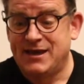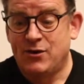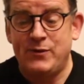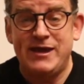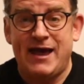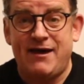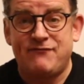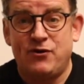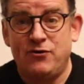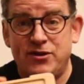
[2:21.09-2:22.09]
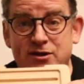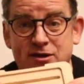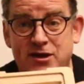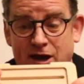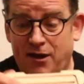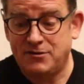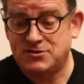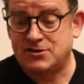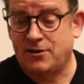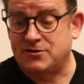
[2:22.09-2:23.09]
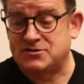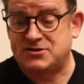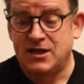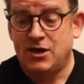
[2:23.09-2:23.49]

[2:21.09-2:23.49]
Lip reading: We have other card slots.